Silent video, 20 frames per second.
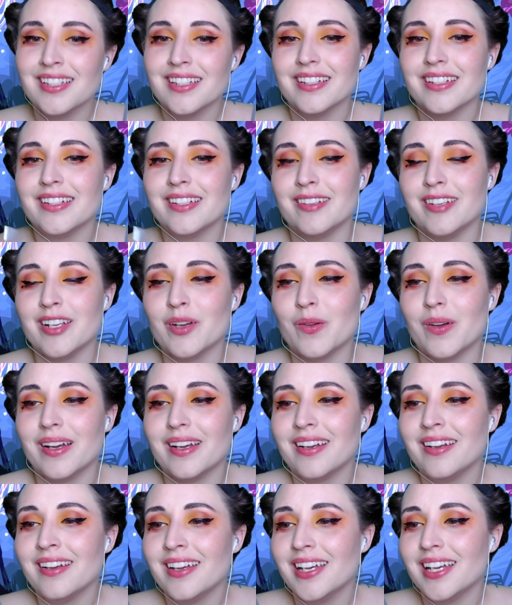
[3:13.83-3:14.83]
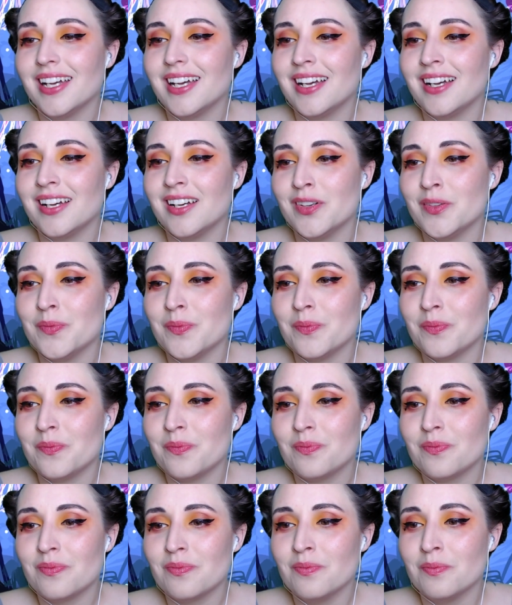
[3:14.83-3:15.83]
Anyway,
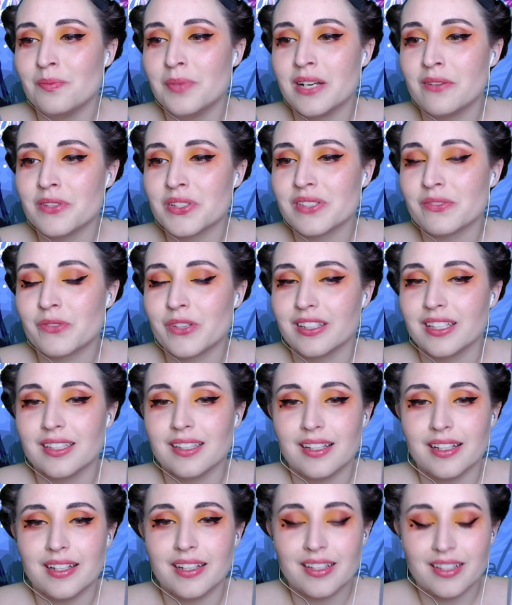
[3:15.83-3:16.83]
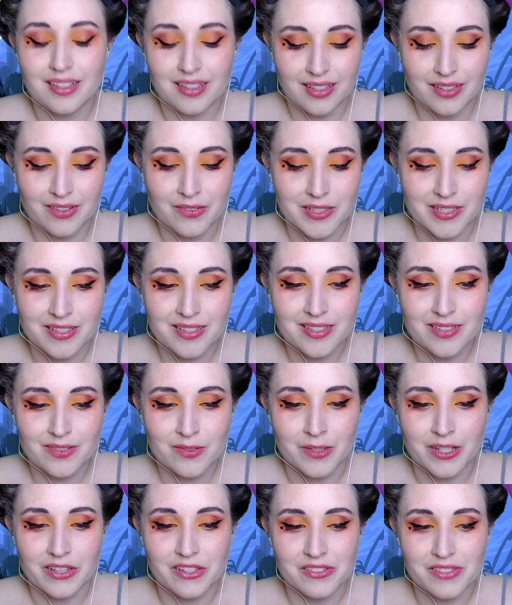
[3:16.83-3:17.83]
but it was really like, it was
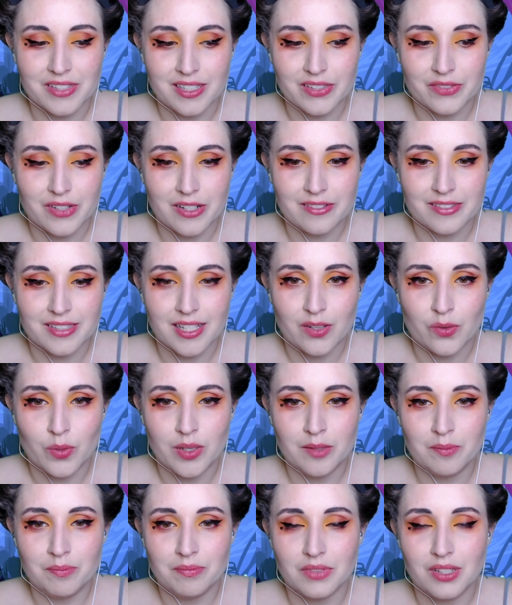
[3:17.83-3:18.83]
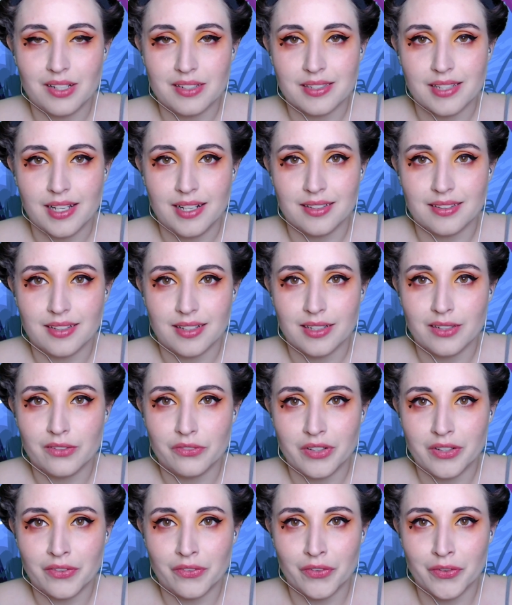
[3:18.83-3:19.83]
one of those things where I was like, well, lost that entire
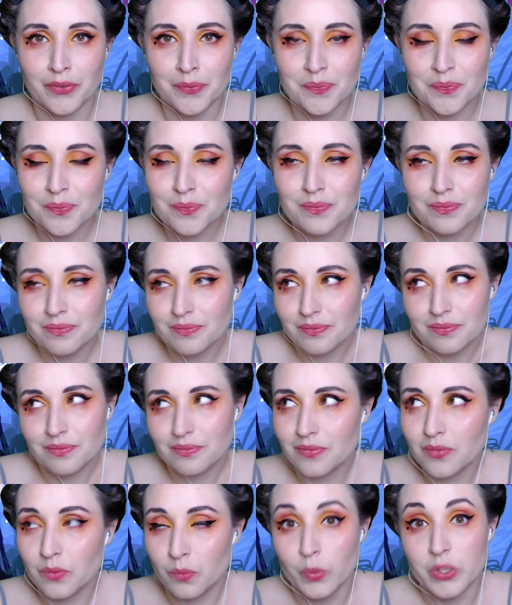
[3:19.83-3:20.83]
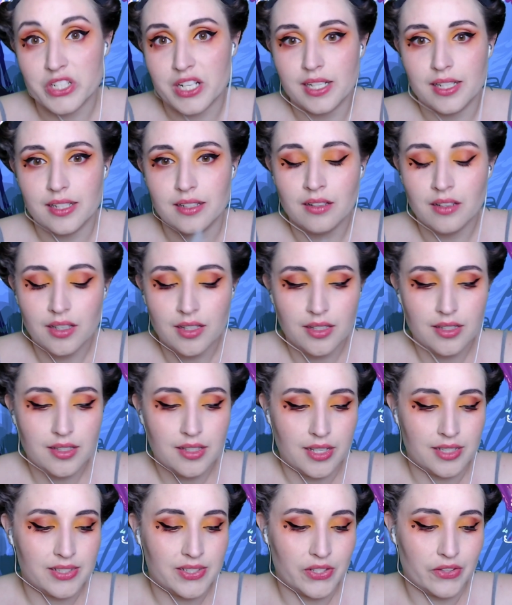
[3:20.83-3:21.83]
friend group, which I did.
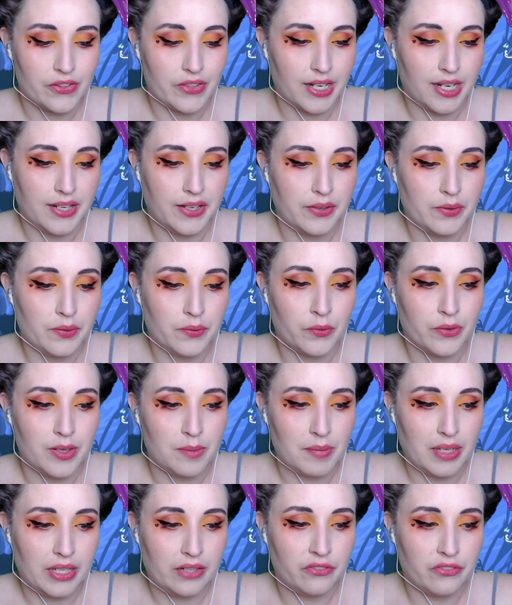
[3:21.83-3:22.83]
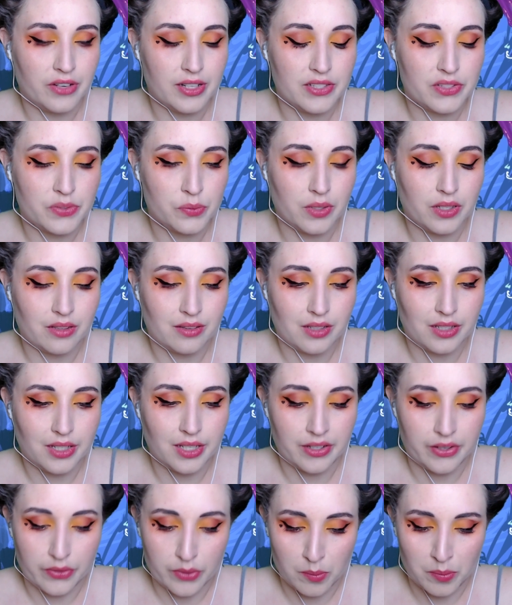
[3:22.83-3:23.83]
And so then I remade friends with
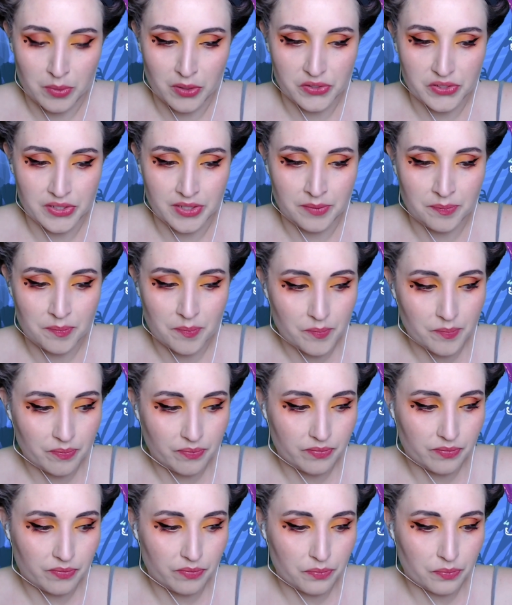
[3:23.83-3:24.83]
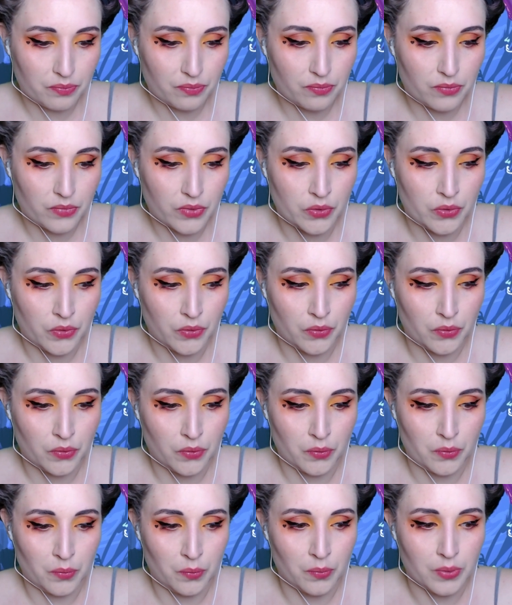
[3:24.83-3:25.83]
another person
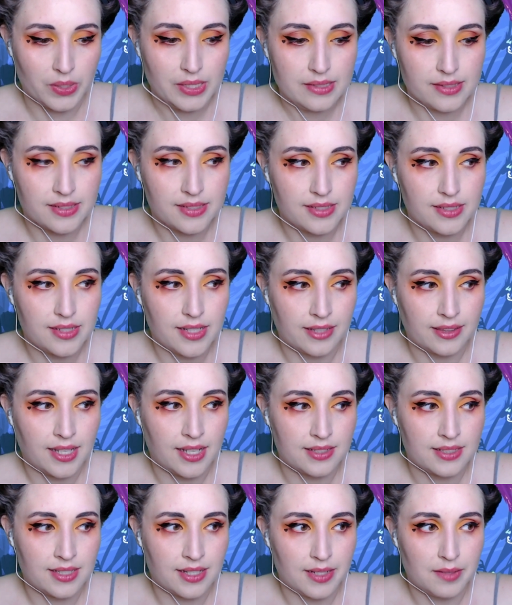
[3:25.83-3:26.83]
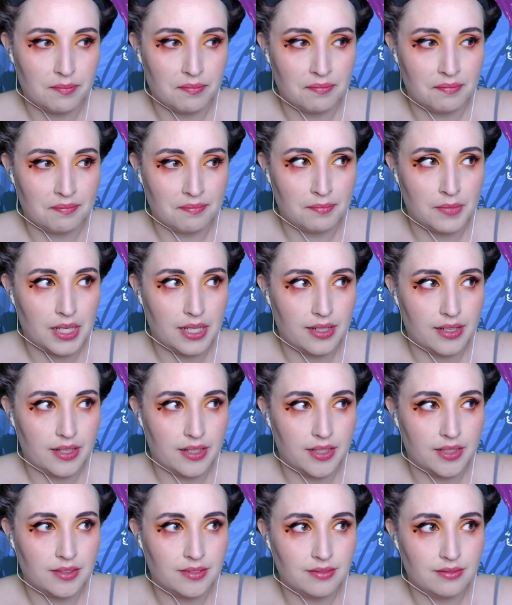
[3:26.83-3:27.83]
who was at that time
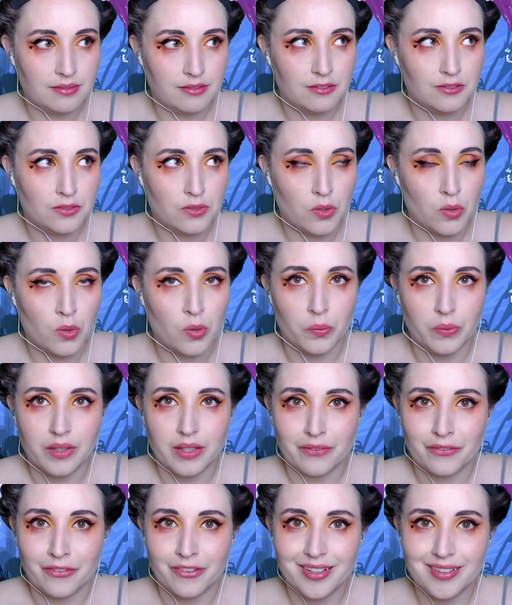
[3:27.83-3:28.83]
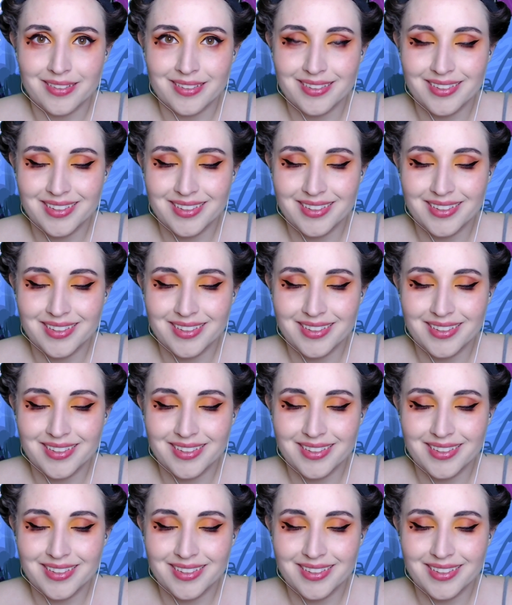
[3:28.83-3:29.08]
my only friend.